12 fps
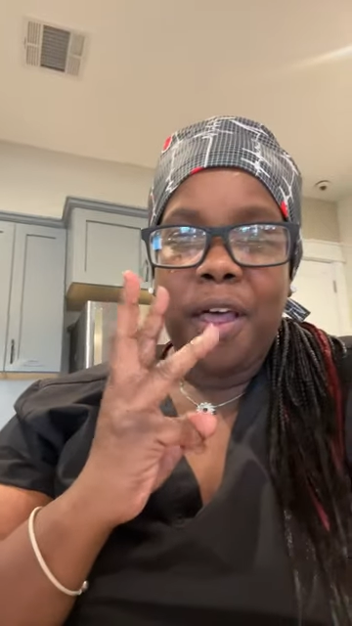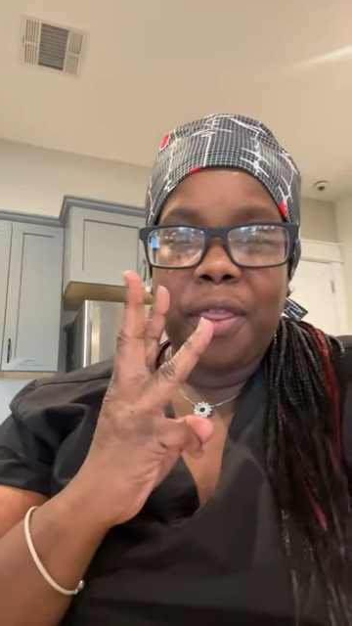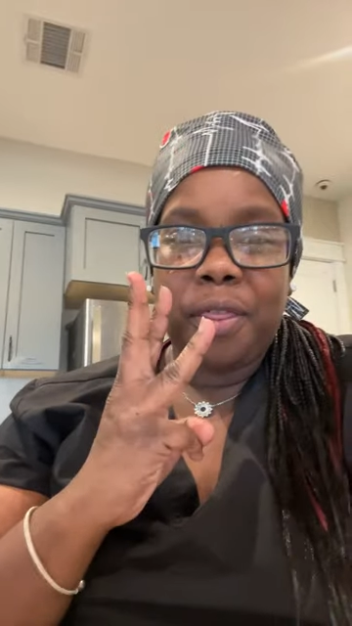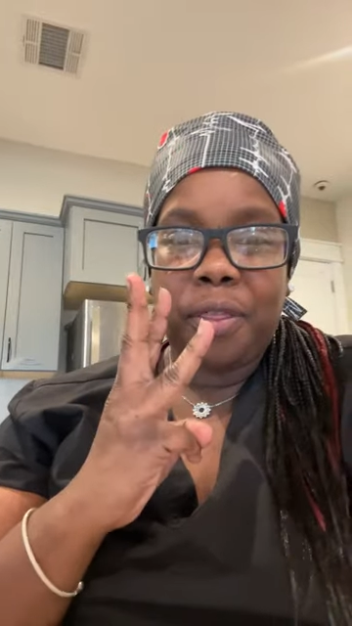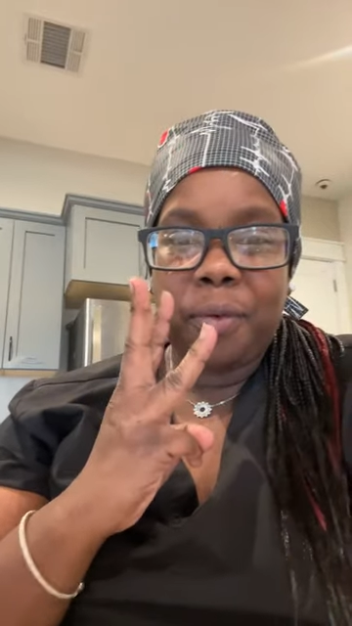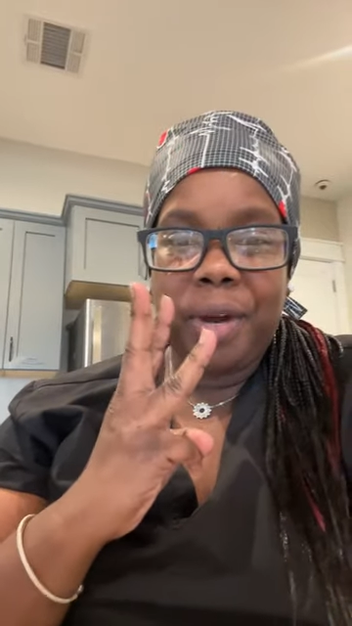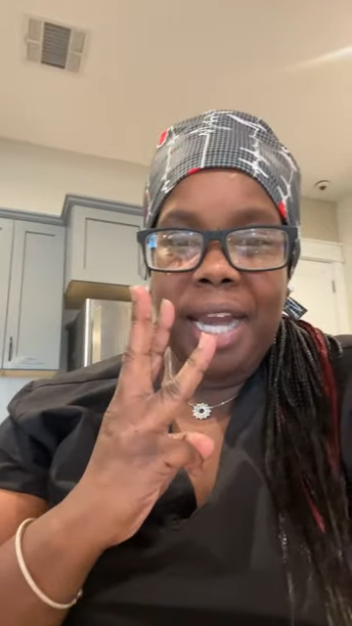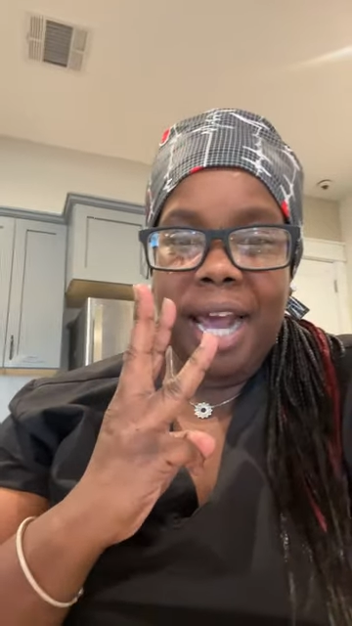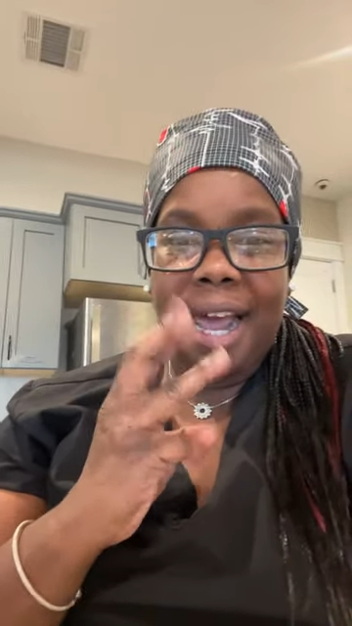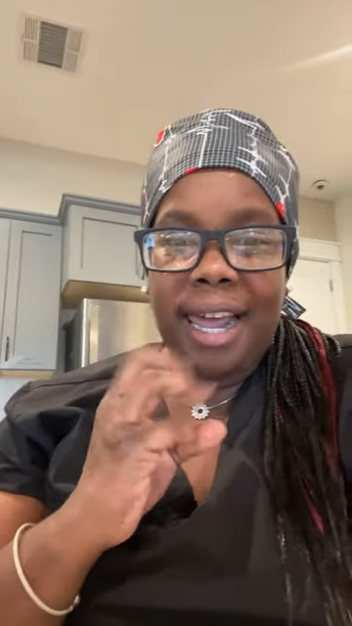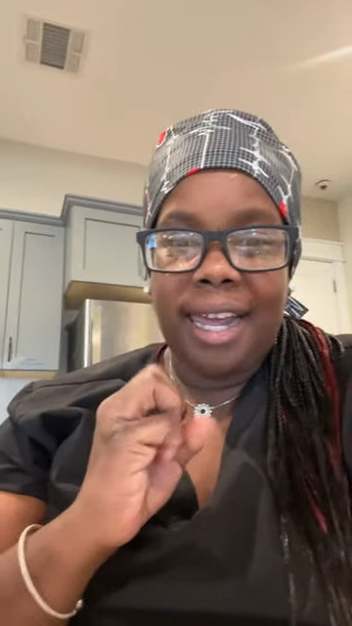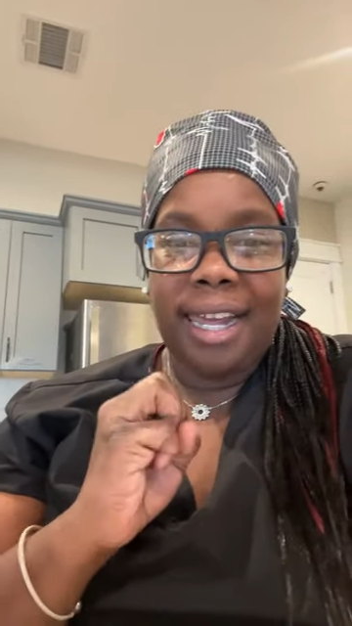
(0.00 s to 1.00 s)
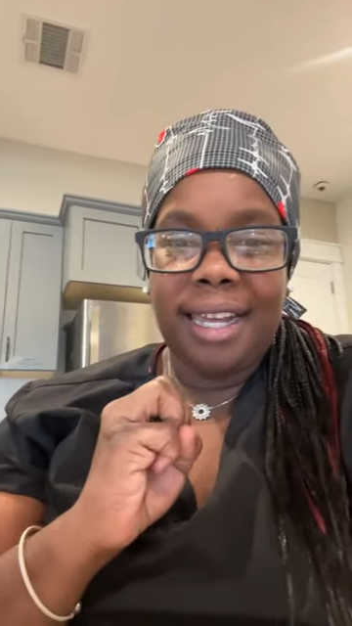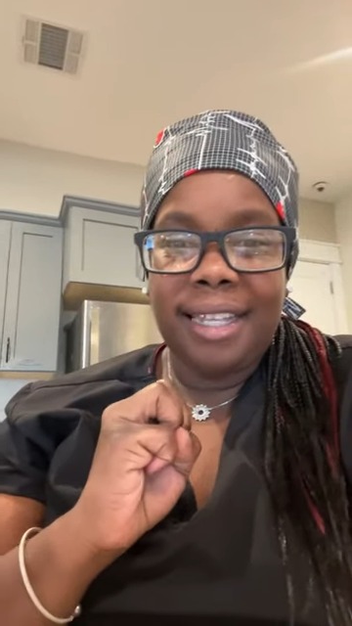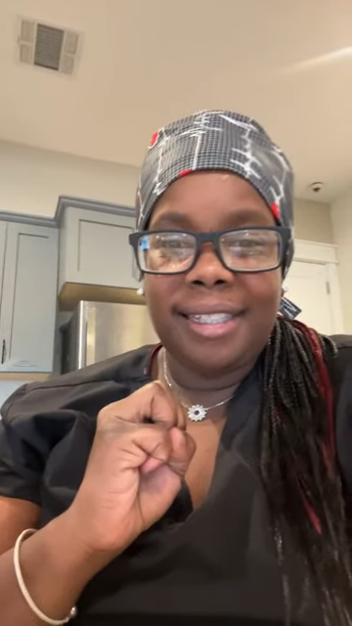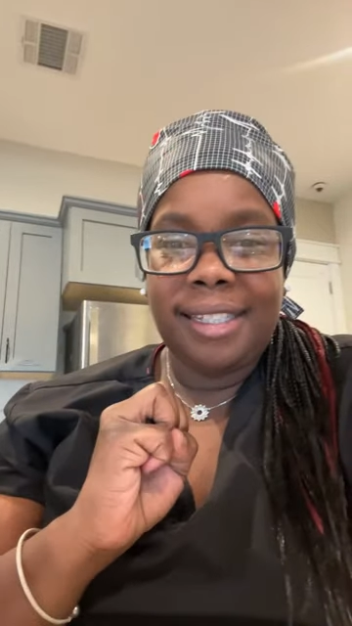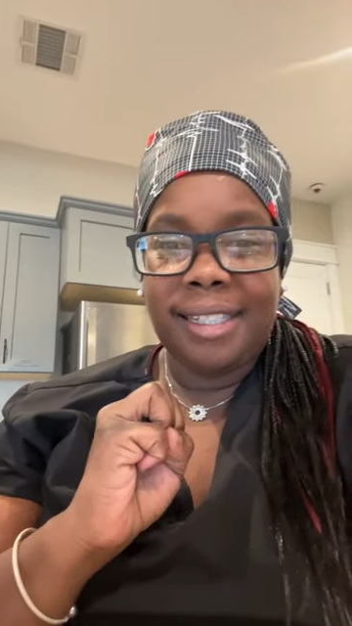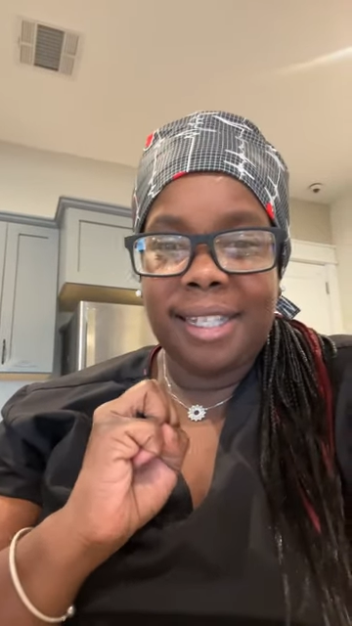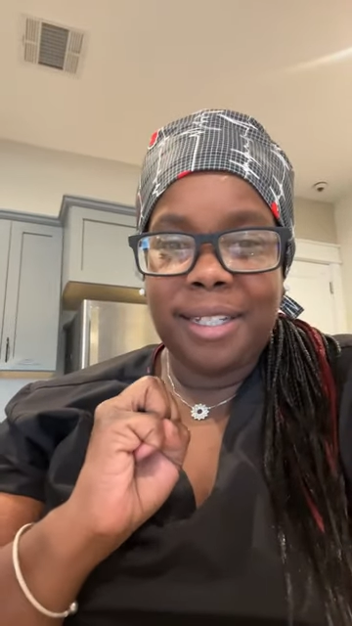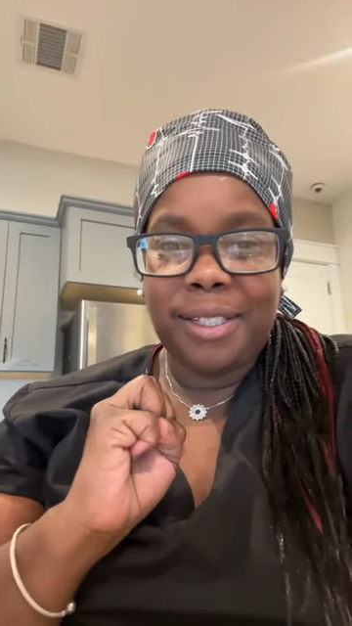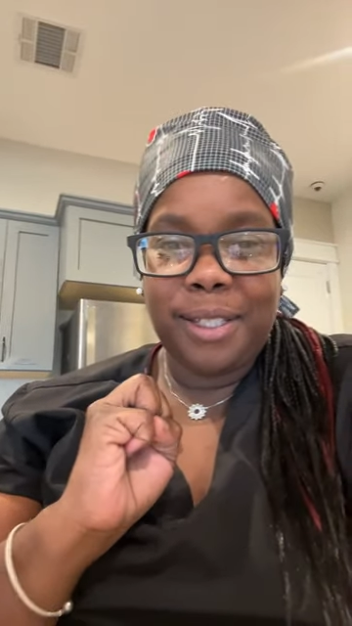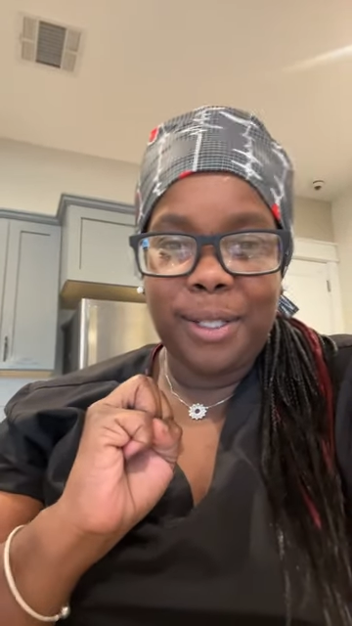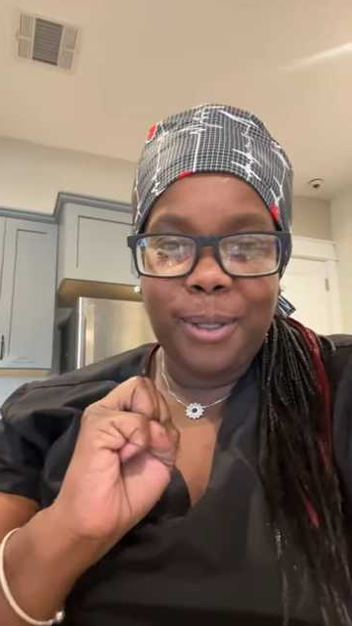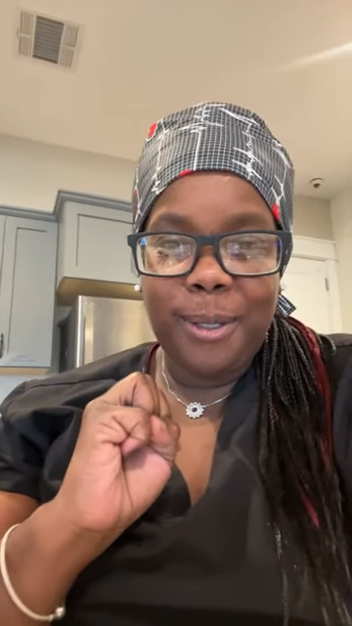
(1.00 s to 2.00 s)
3 days.
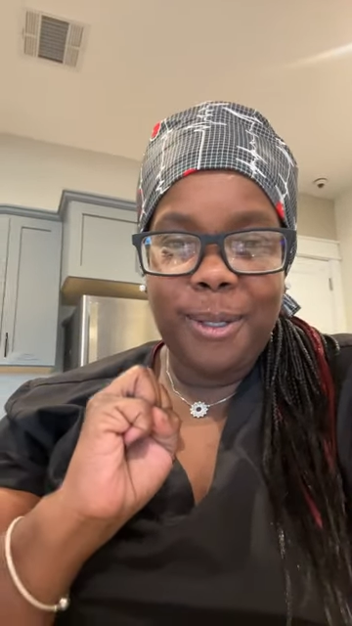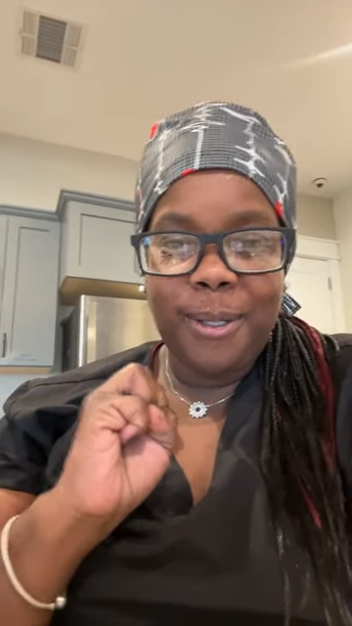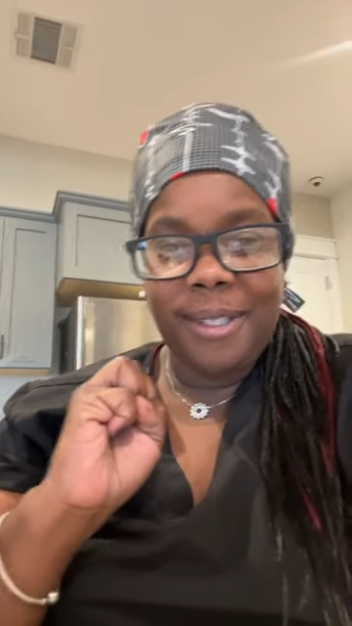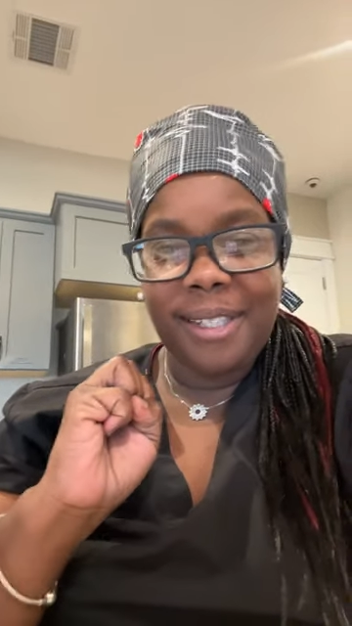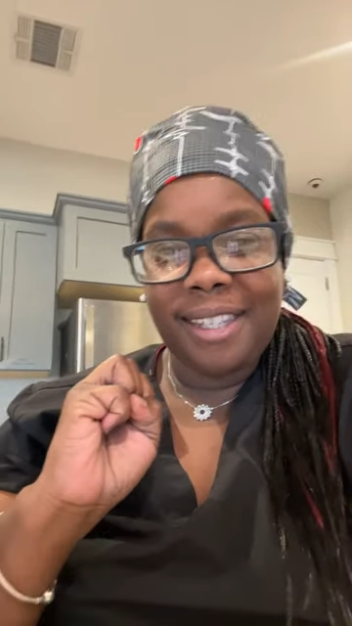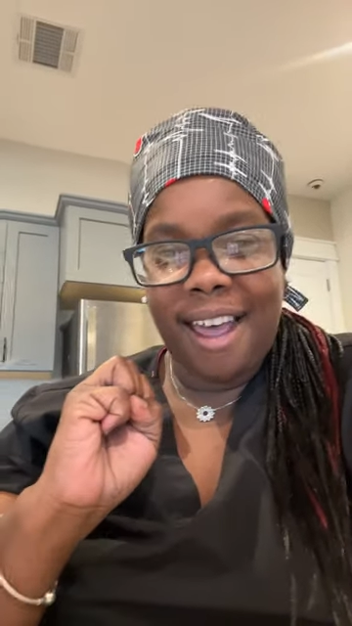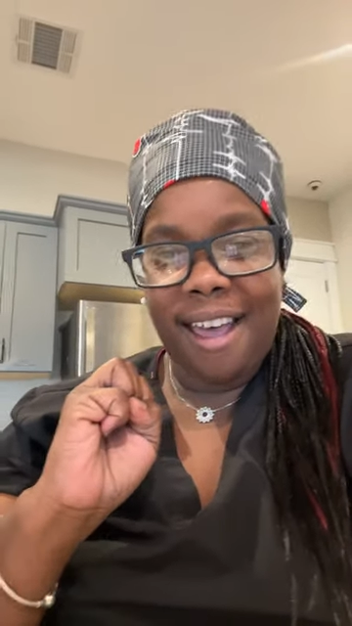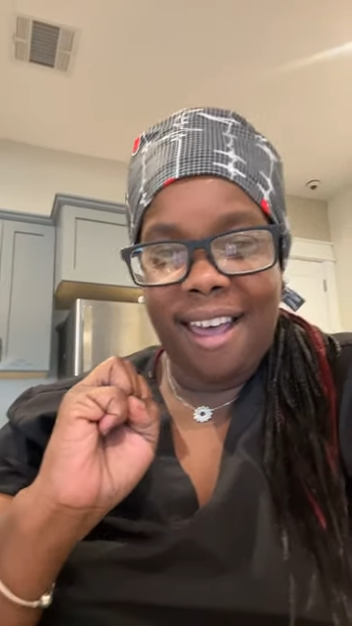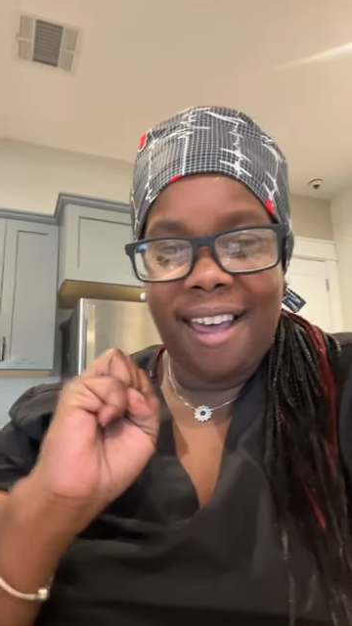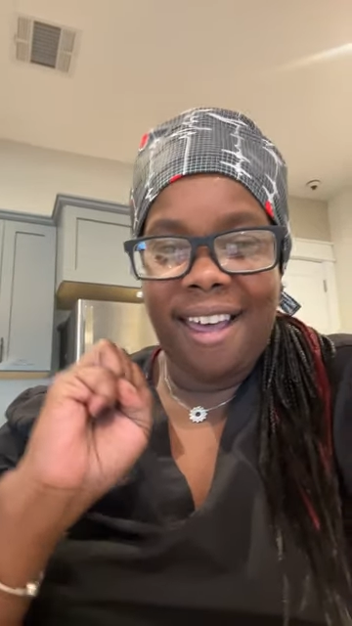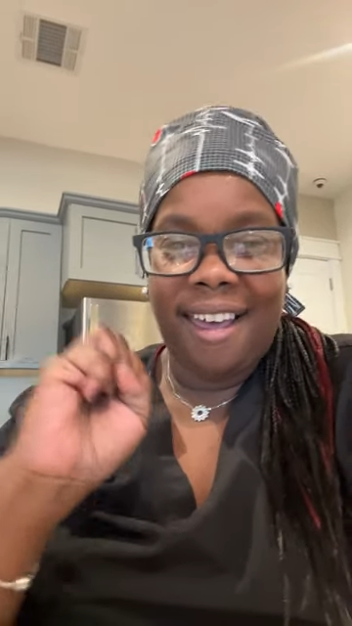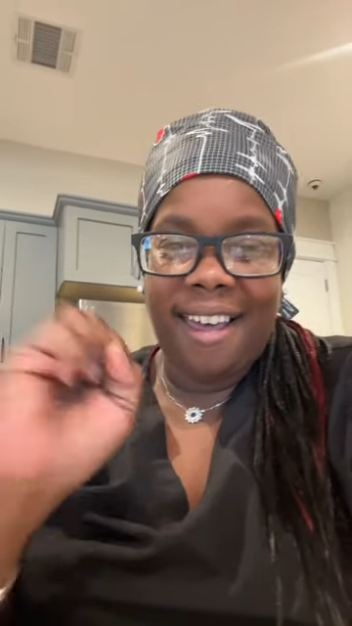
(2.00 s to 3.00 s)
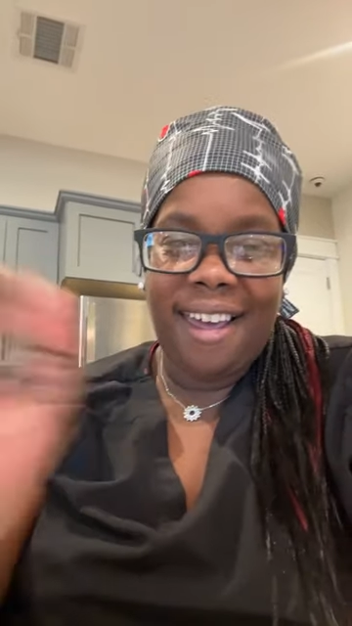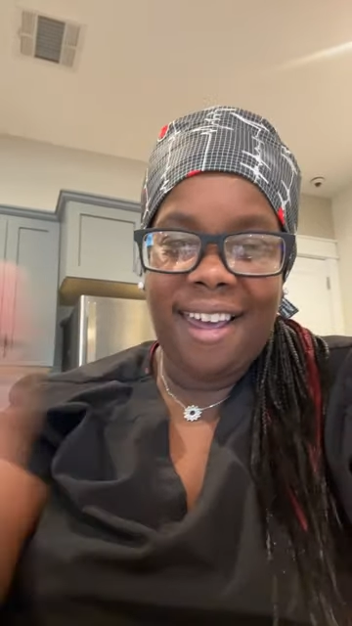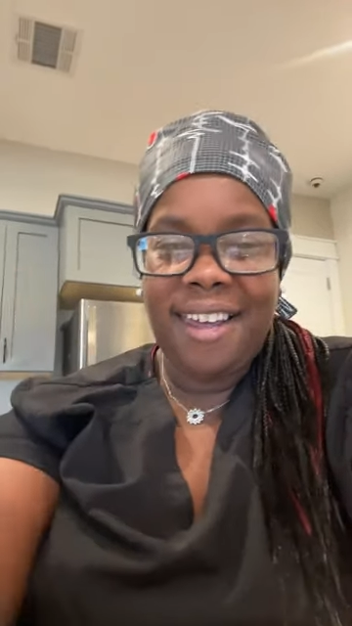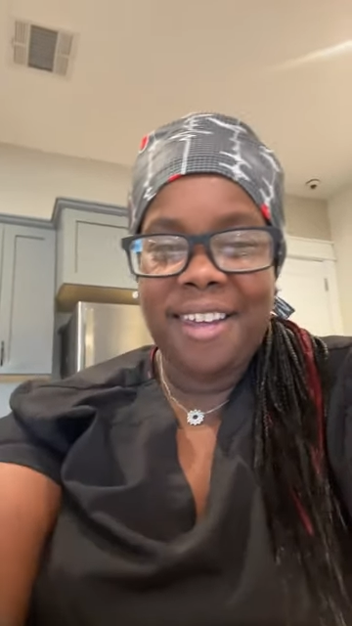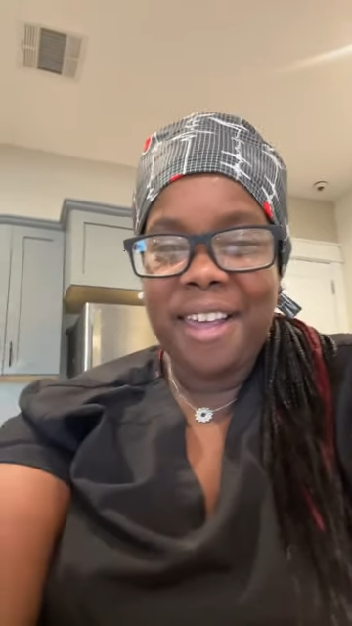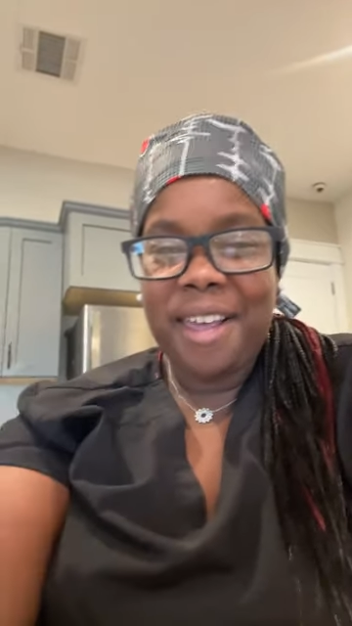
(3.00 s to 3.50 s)
Tuesday,